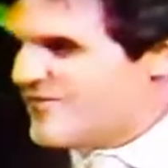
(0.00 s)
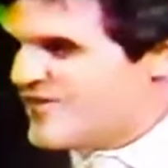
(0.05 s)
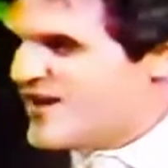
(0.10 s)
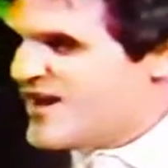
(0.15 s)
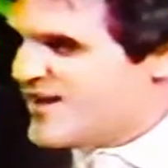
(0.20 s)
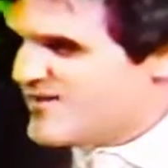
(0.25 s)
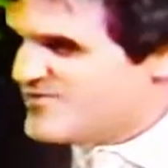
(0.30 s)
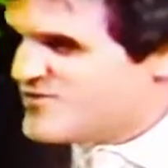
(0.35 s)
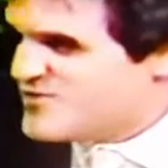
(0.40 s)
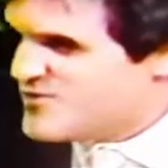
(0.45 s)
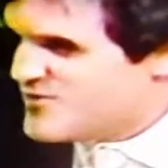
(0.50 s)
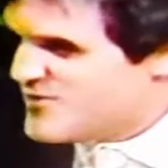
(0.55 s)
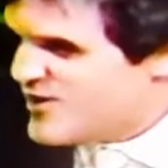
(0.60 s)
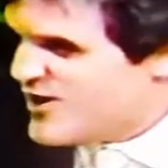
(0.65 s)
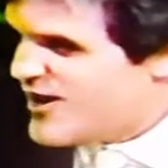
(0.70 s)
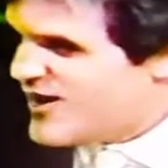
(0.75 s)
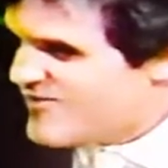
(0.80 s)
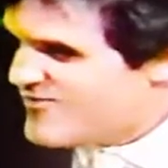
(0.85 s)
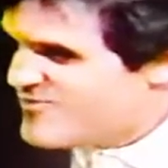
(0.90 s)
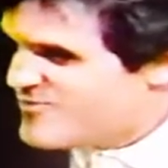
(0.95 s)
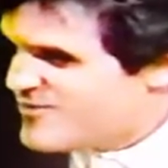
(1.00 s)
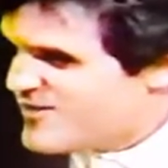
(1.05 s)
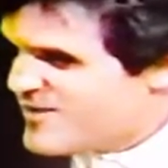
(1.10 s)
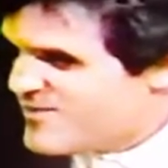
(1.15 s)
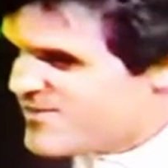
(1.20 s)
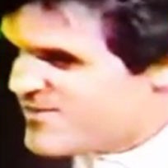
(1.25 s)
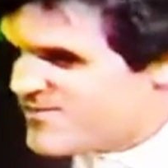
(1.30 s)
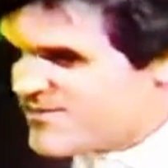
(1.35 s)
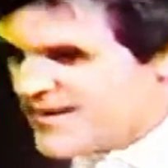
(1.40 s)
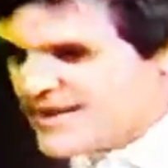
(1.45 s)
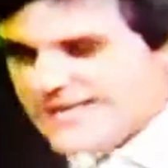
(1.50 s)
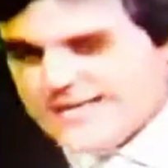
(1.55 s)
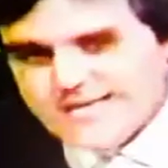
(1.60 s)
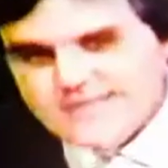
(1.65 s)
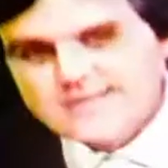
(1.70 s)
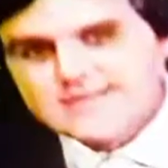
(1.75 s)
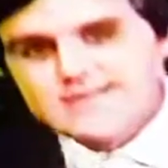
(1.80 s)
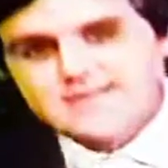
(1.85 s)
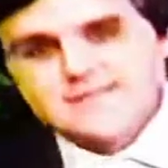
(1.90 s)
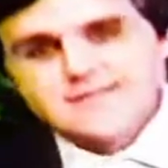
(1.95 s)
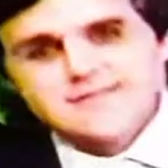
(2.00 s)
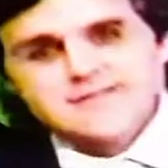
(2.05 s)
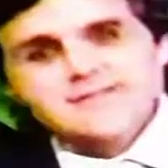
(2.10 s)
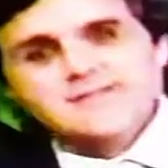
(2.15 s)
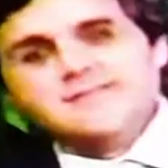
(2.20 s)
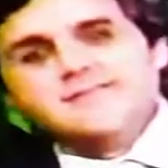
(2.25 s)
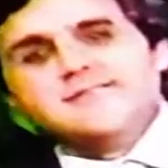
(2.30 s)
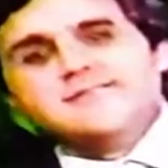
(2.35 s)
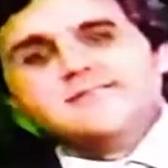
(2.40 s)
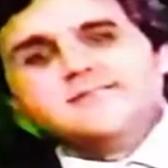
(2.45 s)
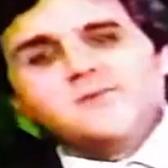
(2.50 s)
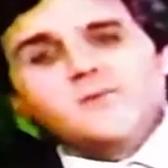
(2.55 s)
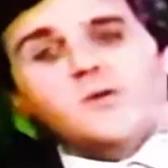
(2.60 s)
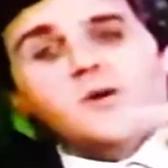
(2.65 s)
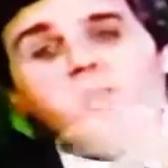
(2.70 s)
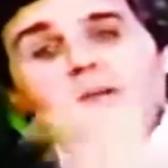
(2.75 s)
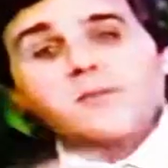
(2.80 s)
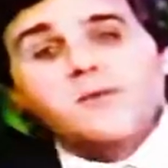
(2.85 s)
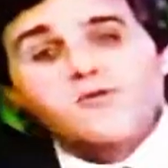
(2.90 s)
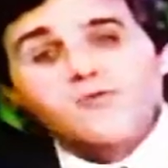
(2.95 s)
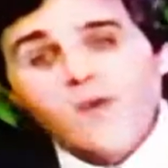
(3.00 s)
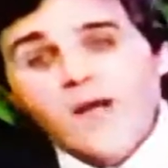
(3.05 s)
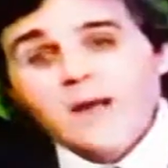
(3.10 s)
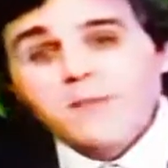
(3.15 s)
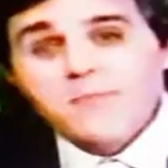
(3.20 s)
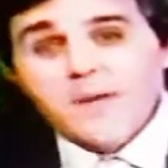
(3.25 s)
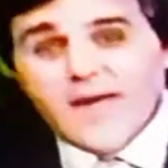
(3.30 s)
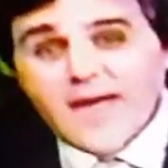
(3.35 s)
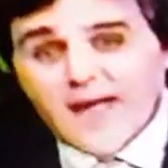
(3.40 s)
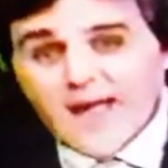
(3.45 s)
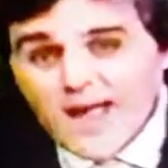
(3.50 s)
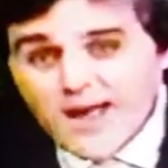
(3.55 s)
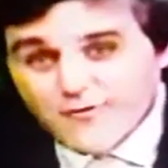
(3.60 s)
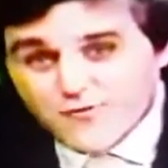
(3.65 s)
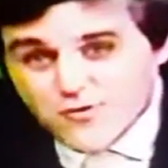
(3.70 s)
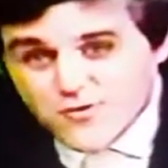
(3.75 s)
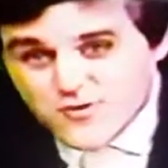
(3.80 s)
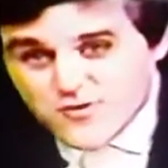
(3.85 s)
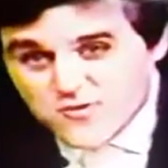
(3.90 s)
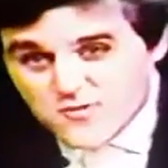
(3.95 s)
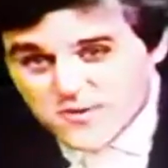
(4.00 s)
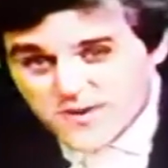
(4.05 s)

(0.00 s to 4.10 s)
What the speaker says: the afternoon off. We're going to be right back after this.